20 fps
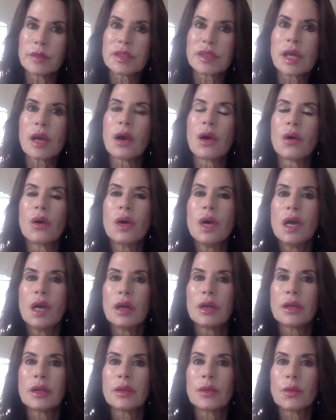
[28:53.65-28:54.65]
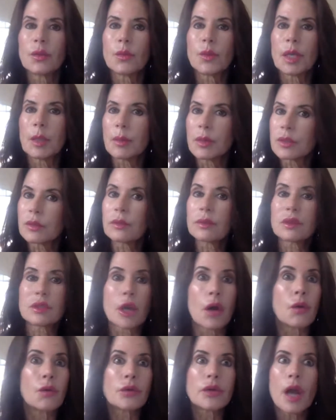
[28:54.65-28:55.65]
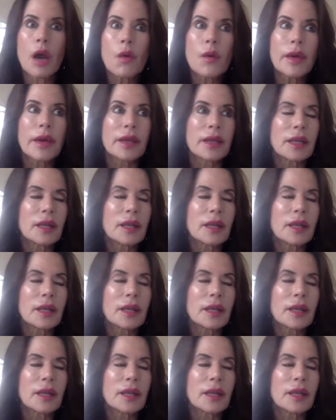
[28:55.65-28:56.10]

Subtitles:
So people don't know it,